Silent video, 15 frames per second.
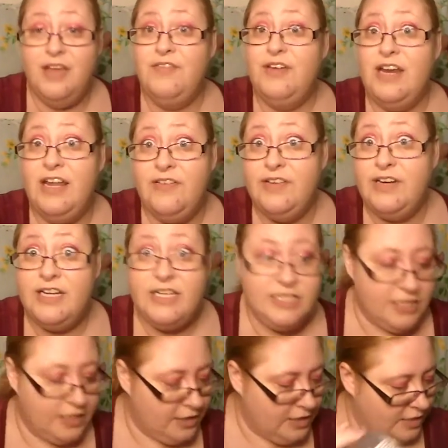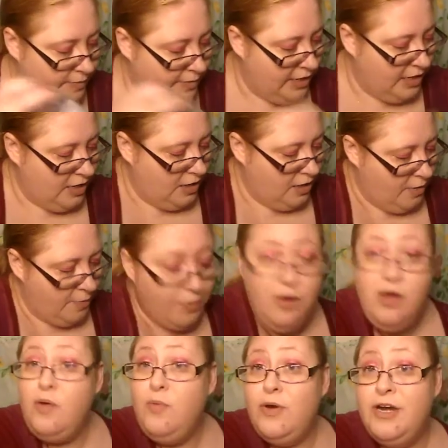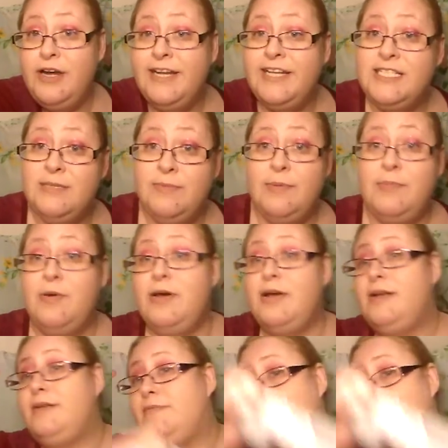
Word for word: if any of it is. It could be put where it needs to be put.